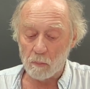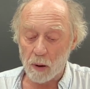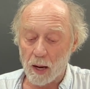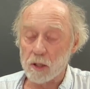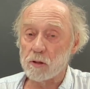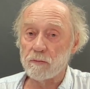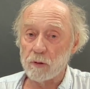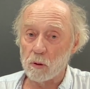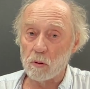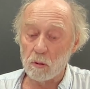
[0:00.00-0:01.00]
Bach's
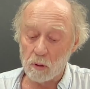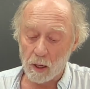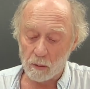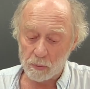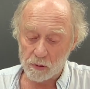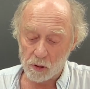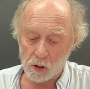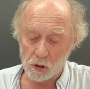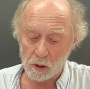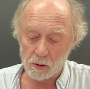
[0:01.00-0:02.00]
fugal
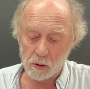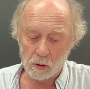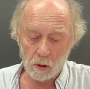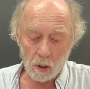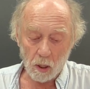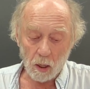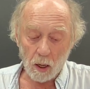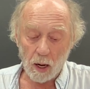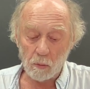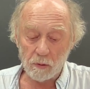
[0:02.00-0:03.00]
compositions.
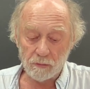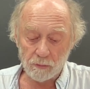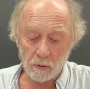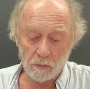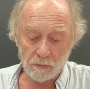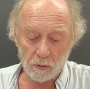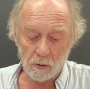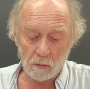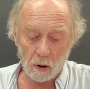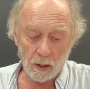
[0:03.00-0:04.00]
I would
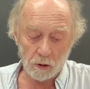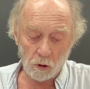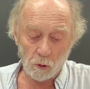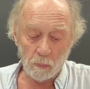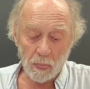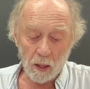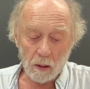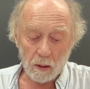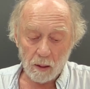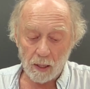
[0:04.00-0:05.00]
further argue
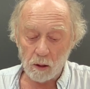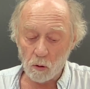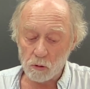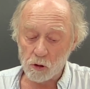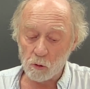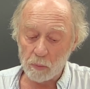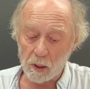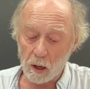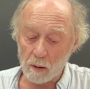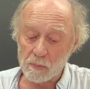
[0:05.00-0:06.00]
that he also
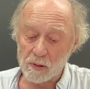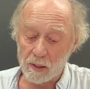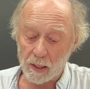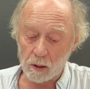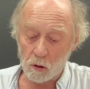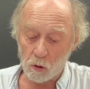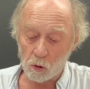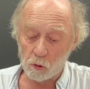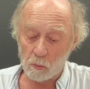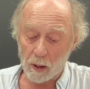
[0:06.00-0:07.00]
becomes Glenn
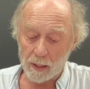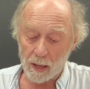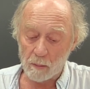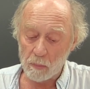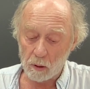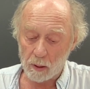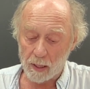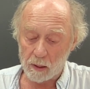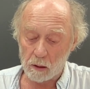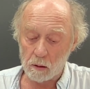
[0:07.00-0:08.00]
Gould by
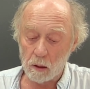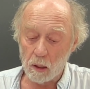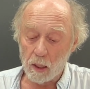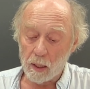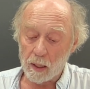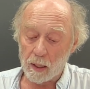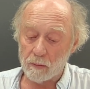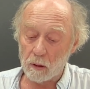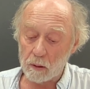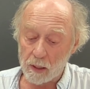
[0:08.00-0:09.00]
emulating,
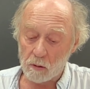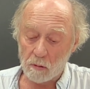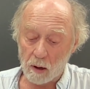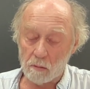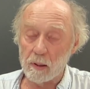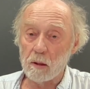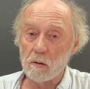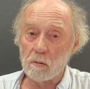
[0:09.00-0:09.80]
in the literary